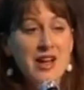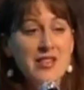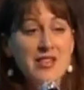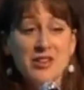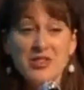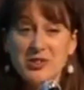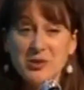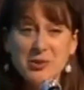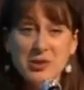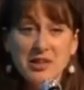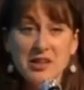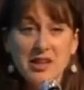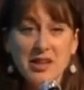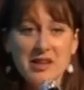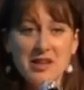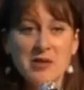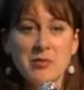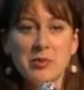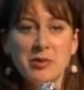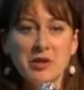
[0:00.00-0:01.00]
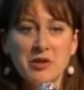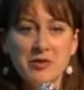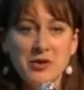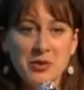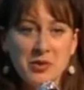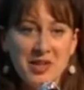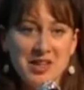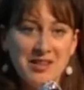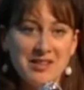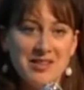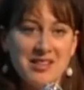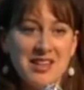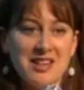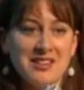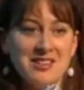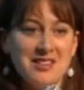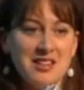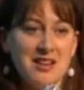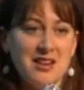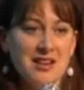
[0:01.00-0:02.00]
there's a really a number of unique things that